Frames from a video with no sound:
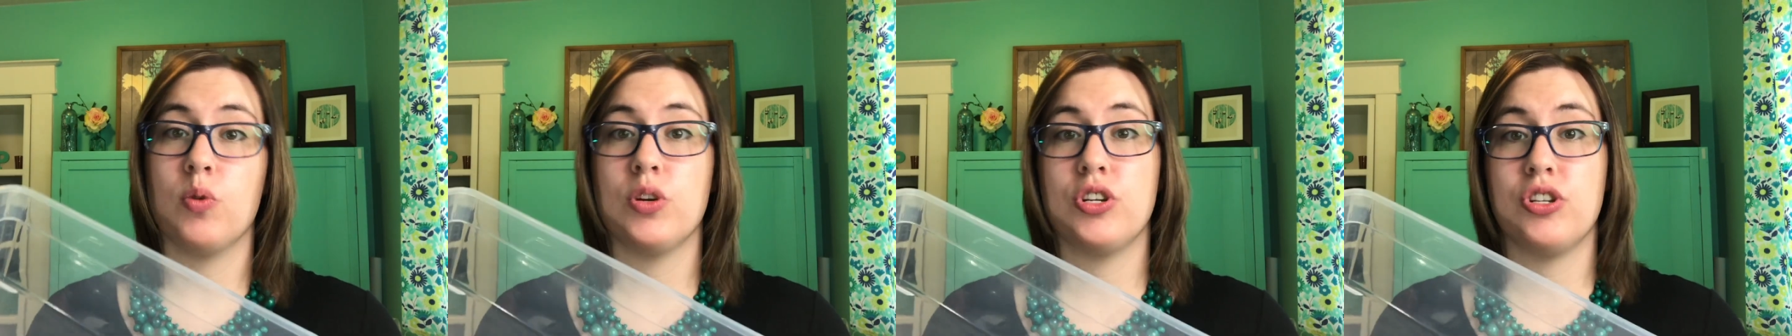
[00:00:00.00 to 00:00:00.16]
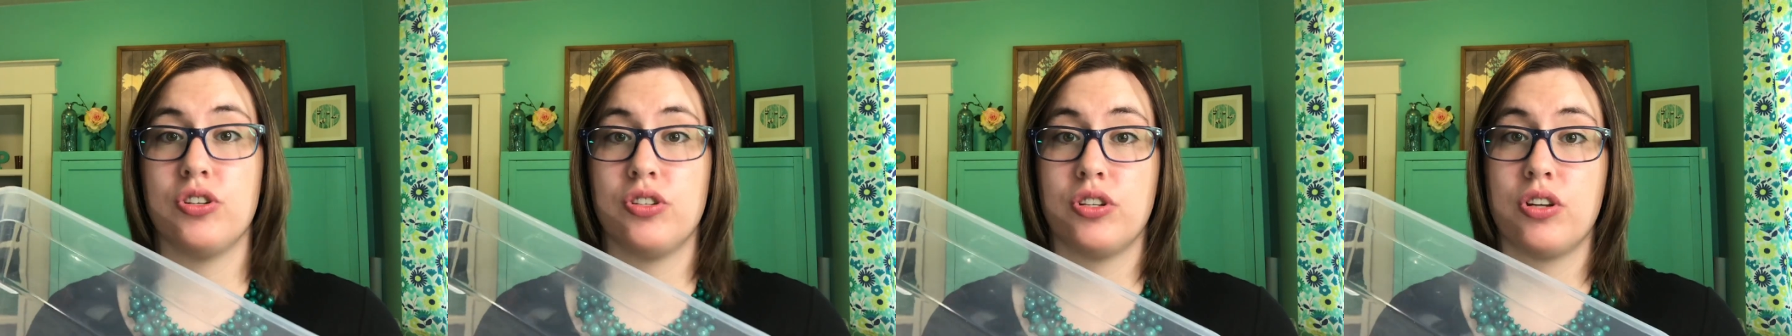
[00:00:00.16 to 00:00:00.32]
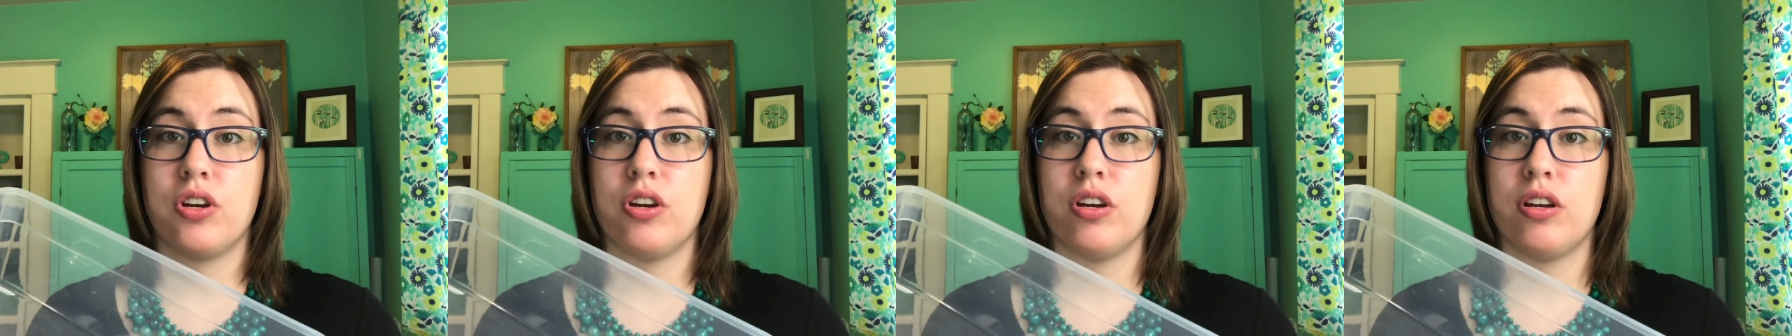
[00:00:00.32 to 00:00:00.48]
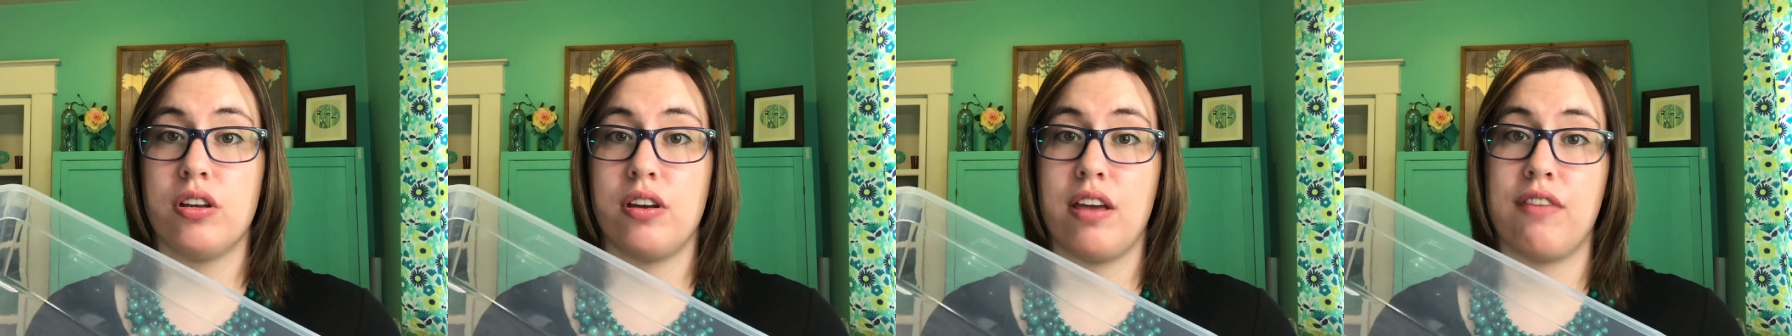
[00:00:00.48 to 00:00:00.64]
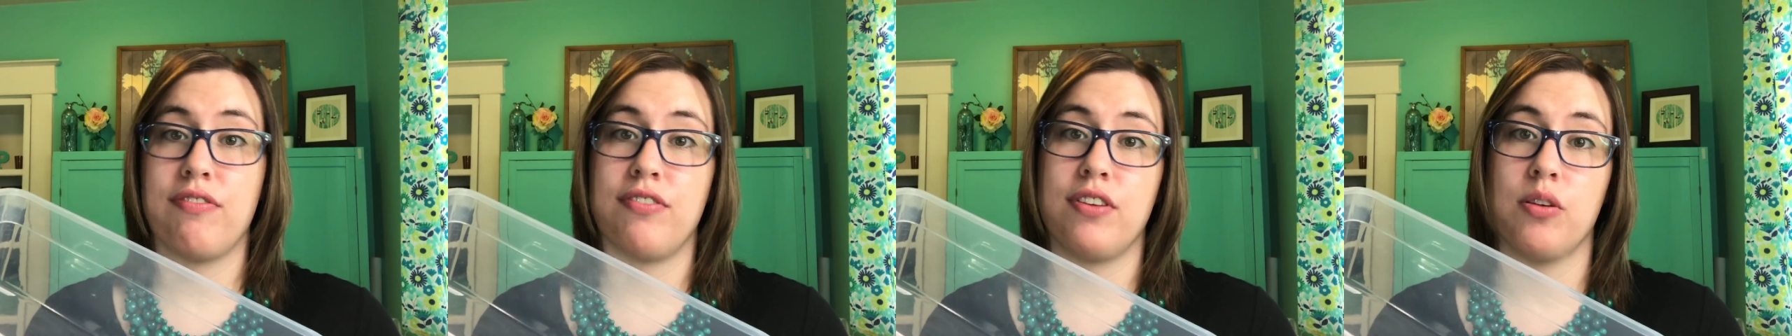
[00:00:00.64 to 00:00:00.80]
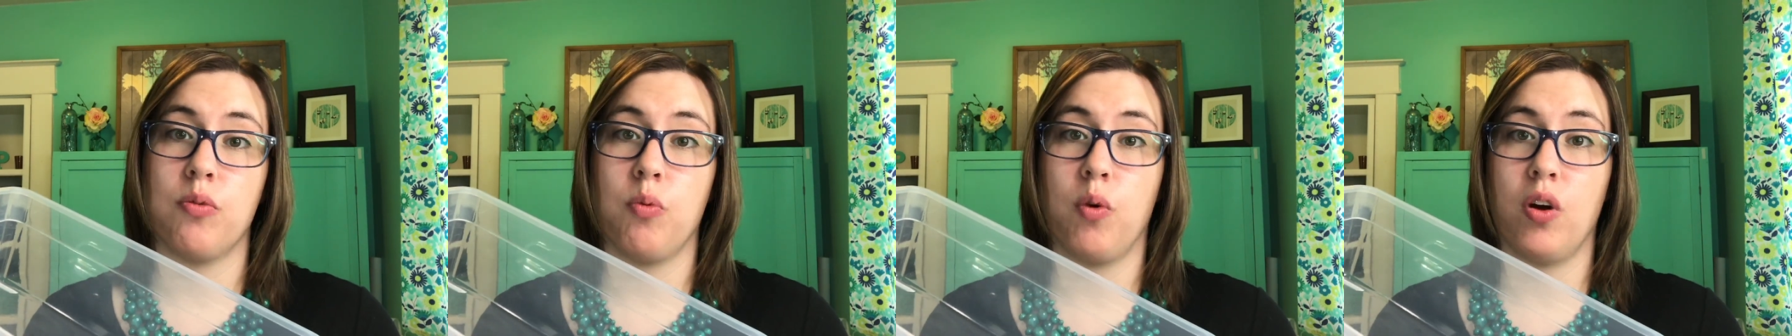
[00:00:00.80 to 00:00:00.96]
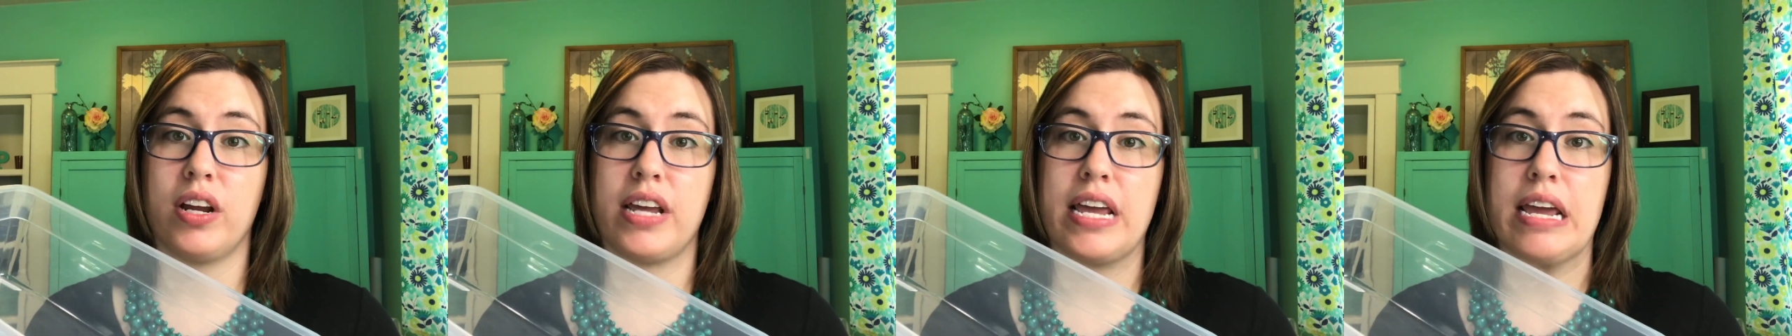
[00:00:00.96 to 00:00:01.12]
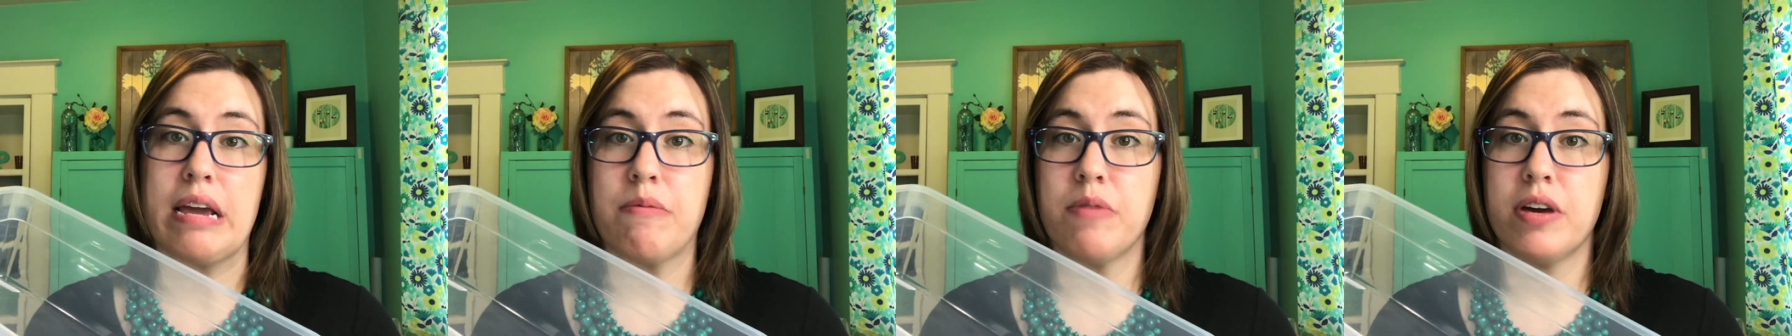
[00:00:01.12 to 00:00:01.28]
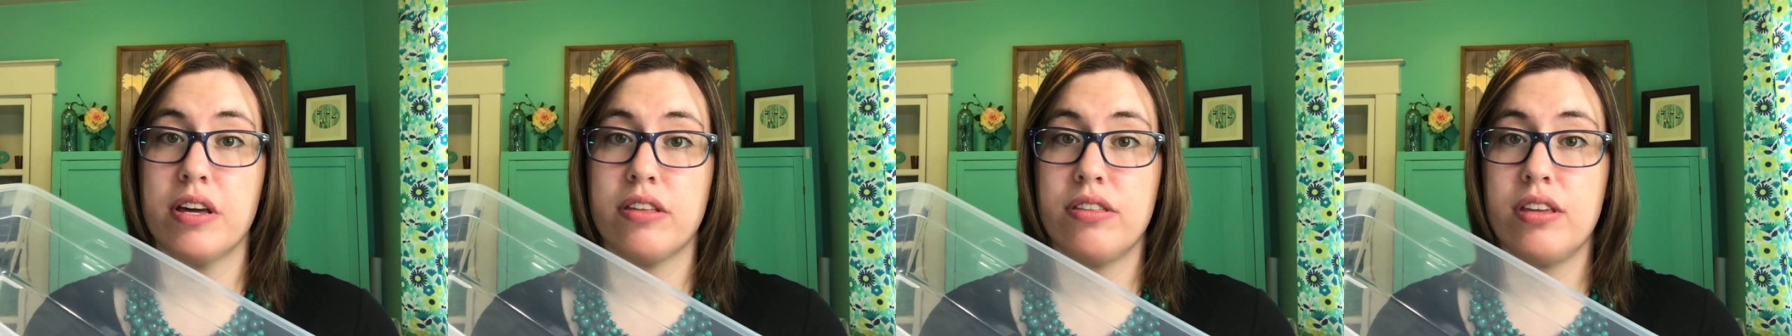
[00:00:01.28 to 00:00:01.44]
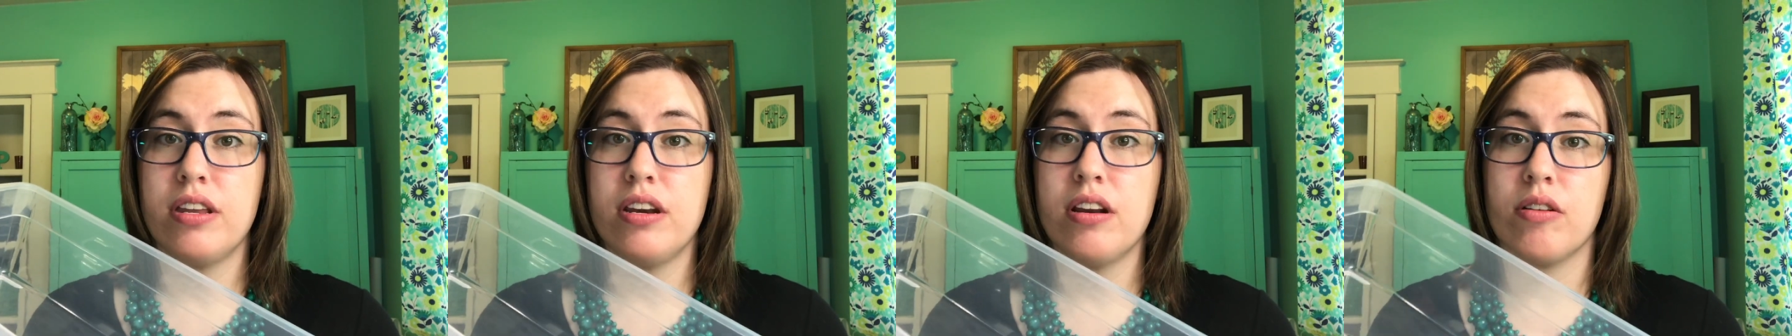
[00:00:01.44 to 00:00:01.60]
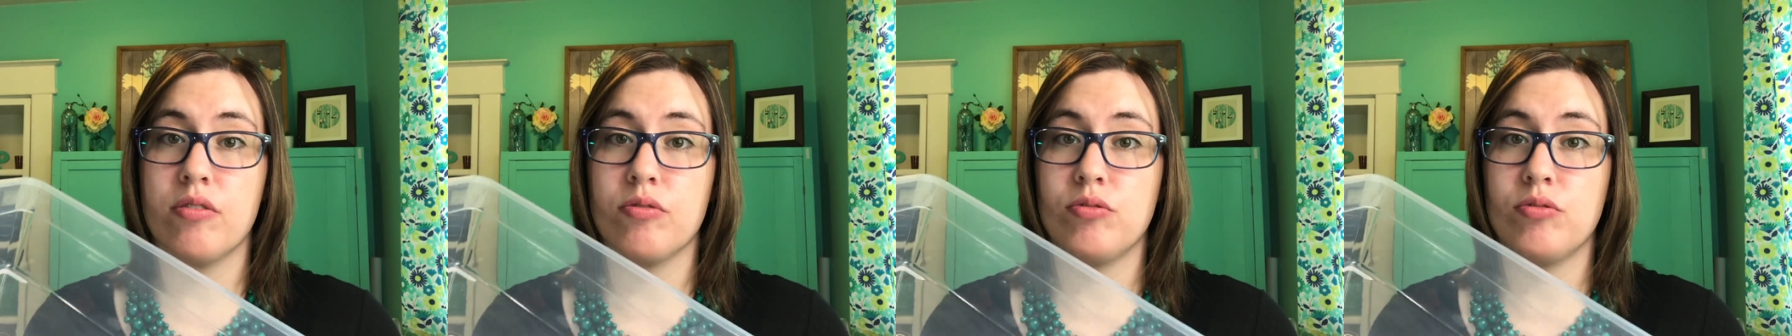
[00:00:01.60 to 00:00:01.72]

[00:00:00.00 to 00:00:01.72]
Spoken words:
which is good if you're working with,